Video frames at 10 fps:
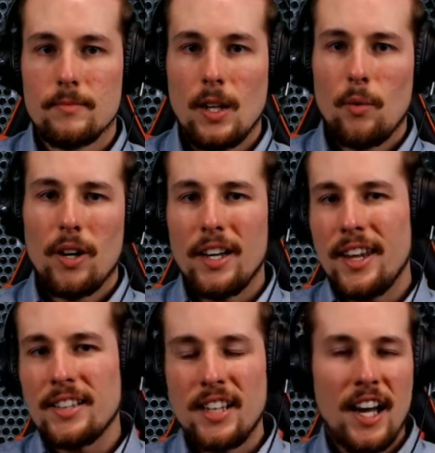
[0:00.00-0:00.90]
Well, and
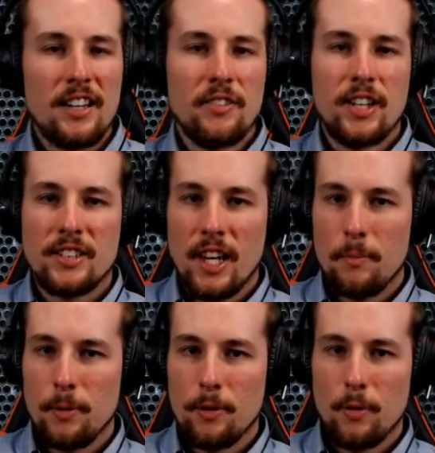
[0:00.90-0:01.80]
that's kind of an
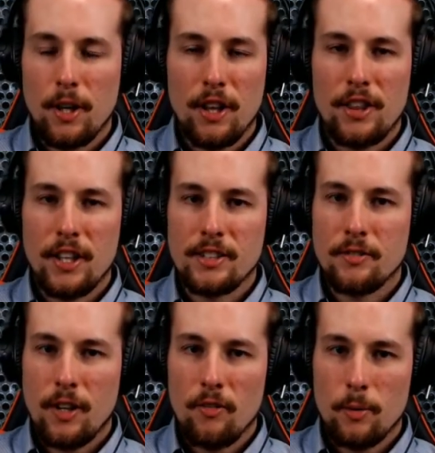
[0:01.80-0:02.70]
example of one of the things of
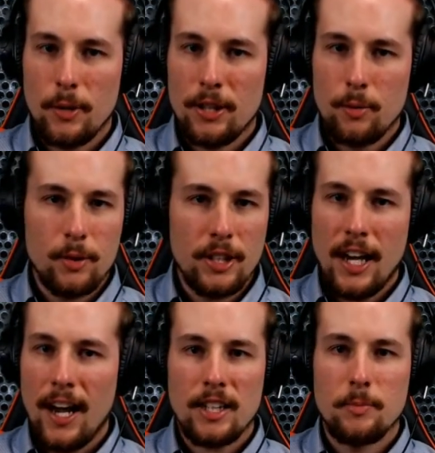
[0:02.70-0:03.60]
government that really
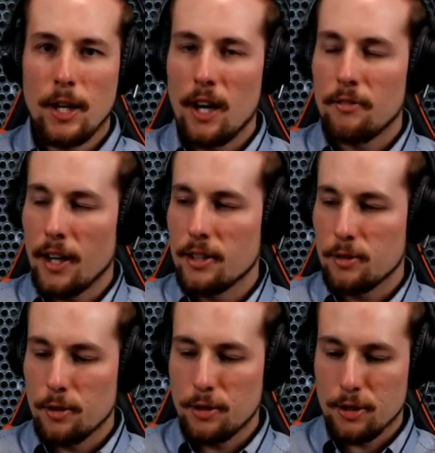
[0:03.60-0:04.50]
hacks me off,
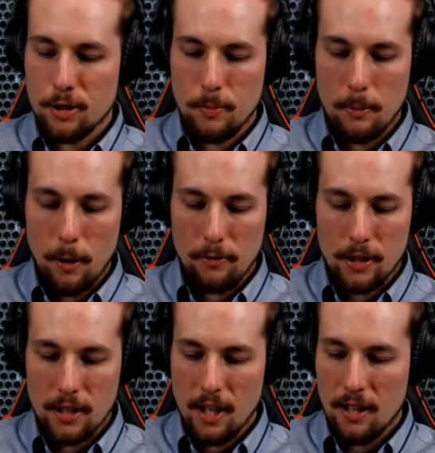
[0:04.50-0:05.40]
Andrew, just to be
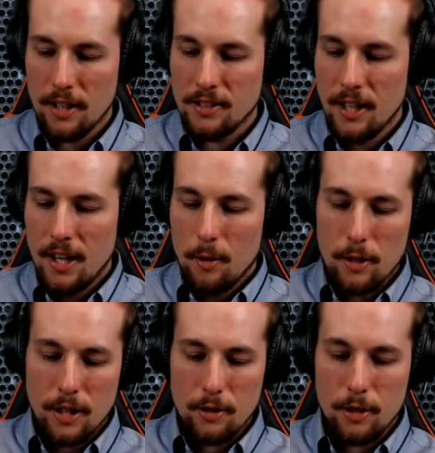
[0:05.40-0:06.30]
perfectly honest what
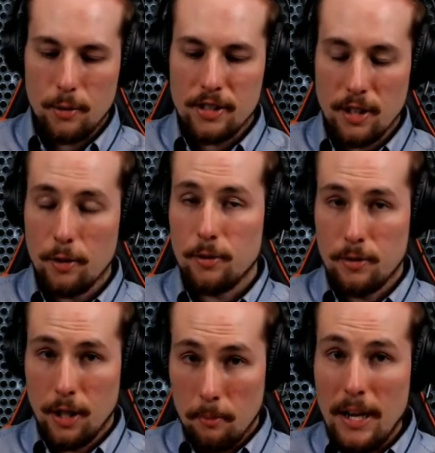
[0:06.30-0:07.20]
they'll do is they'll
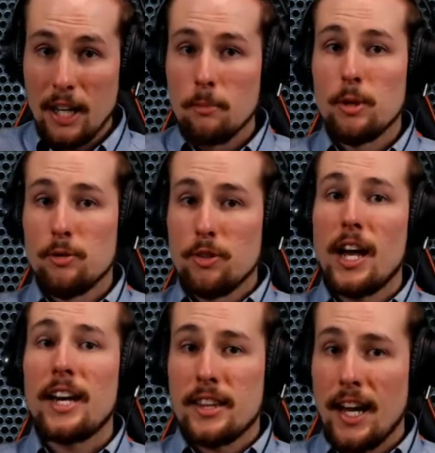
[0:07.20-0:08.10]
they'll make a move
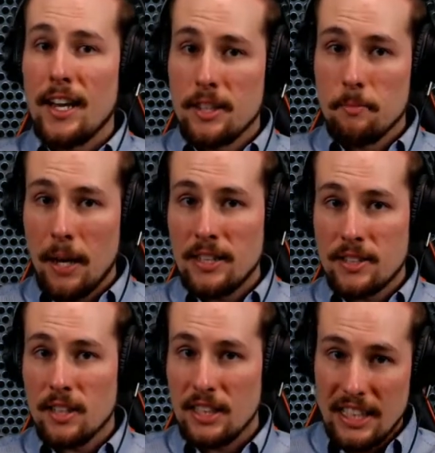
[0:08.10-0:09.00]
like that that
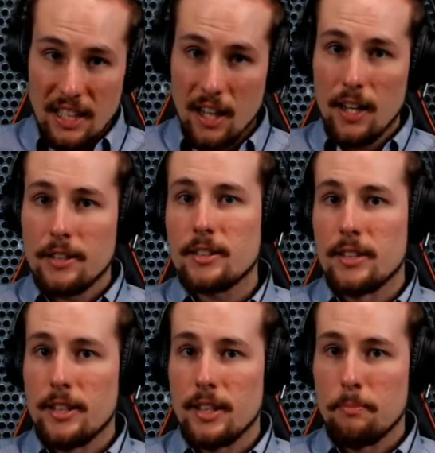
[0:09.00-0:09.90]
basically guts
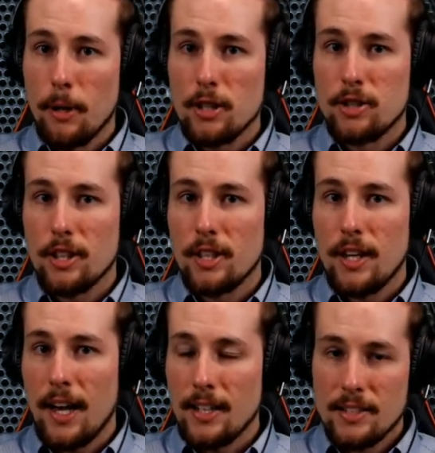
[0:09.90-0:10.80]
the budget
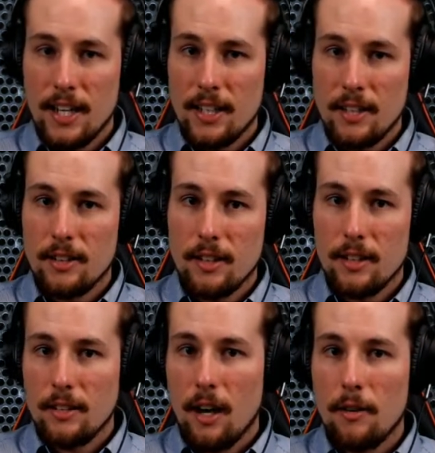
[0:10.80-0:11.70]
and taking
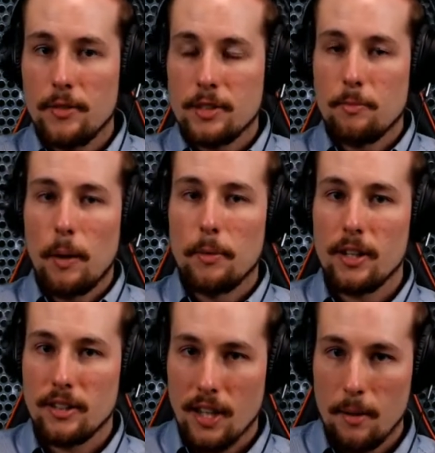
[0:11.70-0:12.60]
the office of public
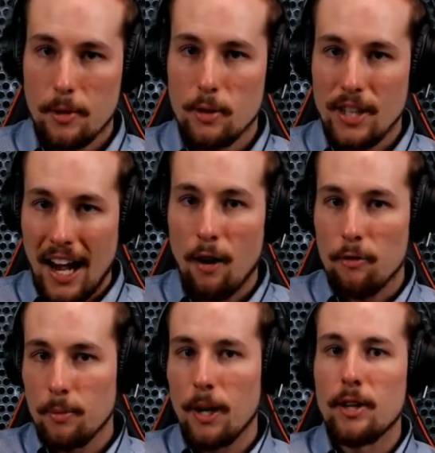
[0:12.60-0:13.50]
examiners out
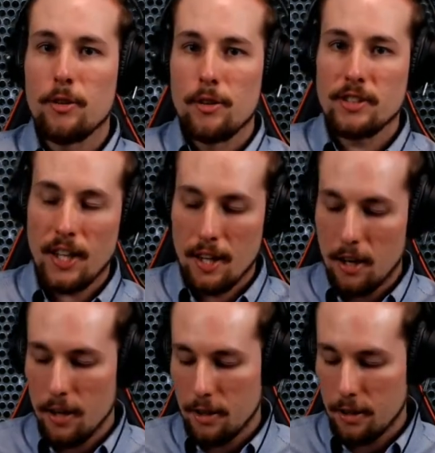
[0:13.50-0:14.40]
from under the state
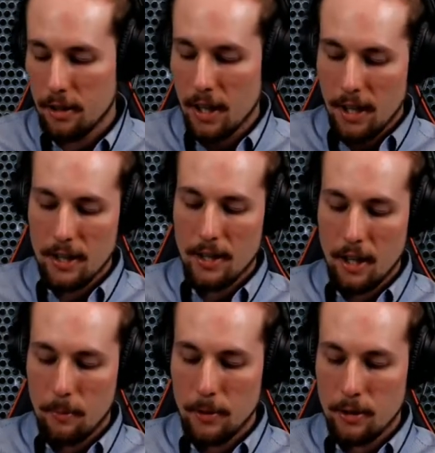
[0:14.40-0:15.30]
auditor and then a
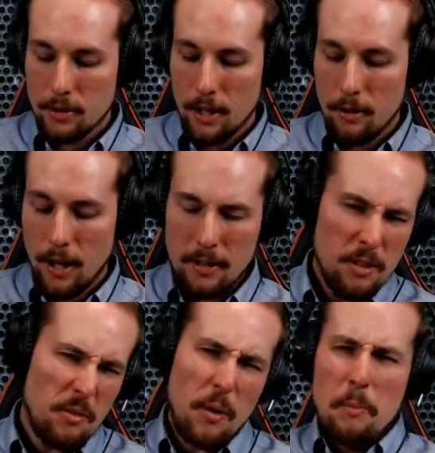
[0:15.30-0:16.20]
couple years later like
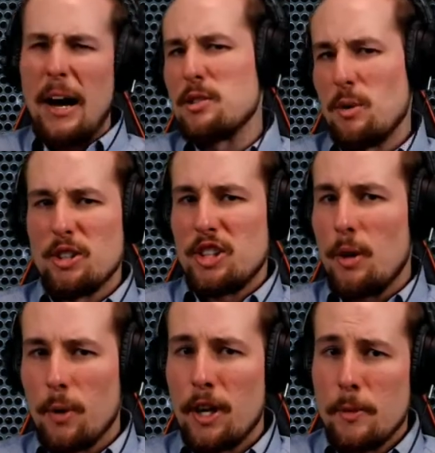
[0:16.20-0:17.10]
well we might as well just get
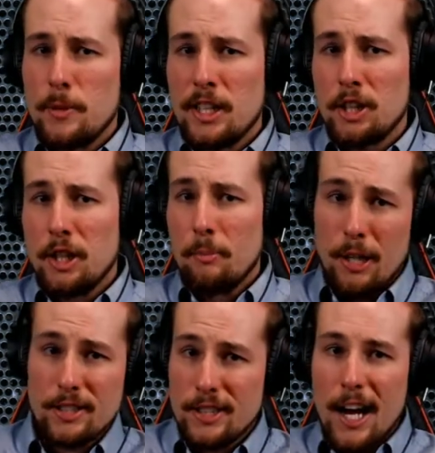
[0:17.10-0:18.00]
rid of the position because
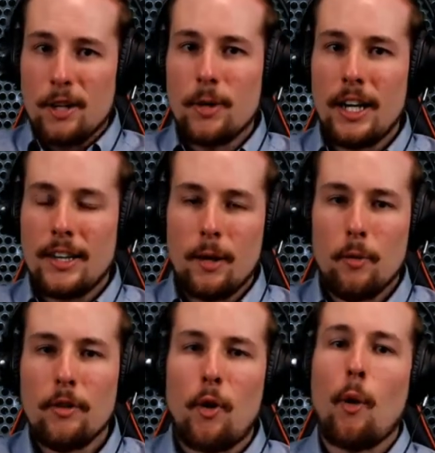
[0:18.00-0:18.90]
it's not doing anything well
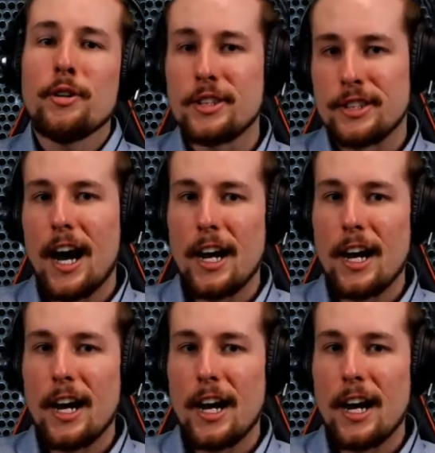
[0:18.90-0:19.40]
of course it's not